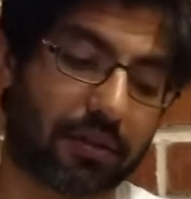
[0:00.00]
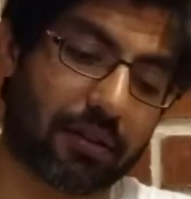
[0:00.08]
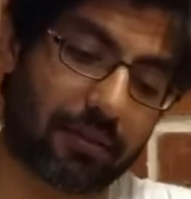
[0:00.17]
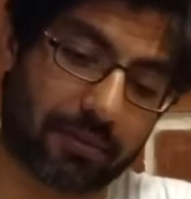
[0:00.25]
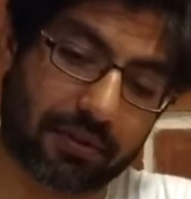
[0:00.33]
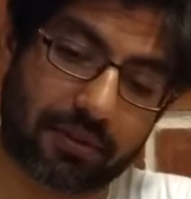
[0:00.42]

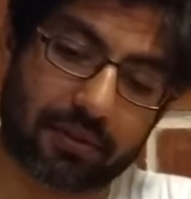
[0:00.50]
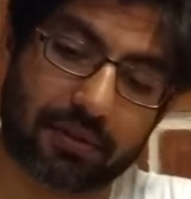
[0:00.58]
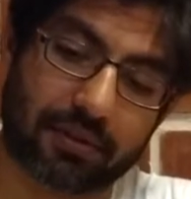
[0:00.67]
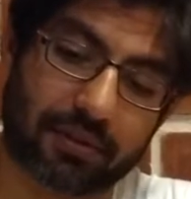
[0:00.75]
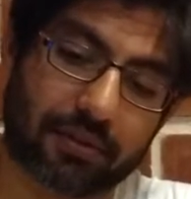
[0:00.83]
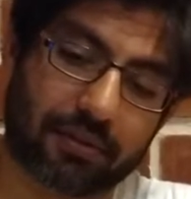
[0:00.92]
Let me
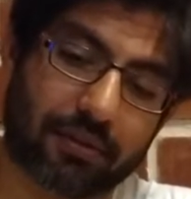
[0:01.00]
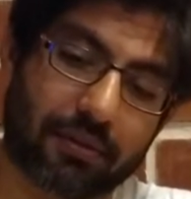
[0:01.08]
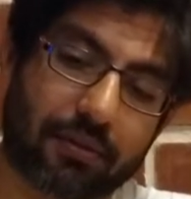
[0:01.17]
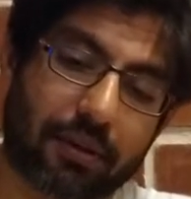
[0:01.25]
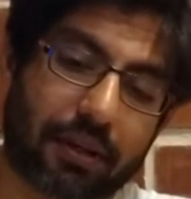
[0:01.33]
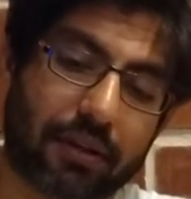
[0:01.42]
just
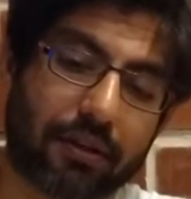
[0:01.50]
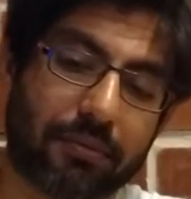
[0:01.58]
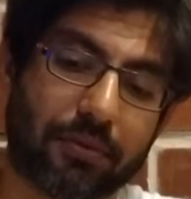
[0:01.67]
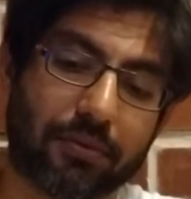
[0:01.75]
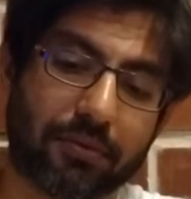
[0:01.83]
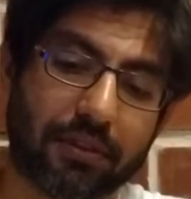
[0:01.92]
quickly
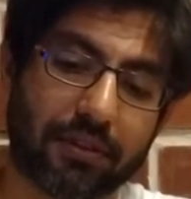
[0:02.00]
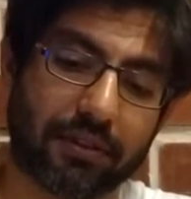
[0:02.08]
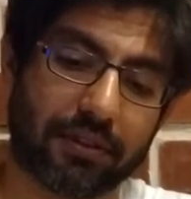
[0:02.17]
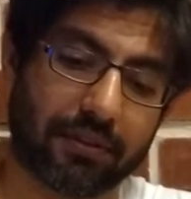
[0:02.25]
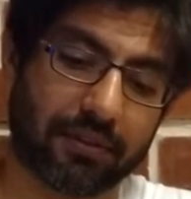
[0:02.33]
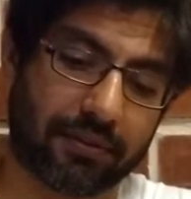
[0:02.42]
remove this.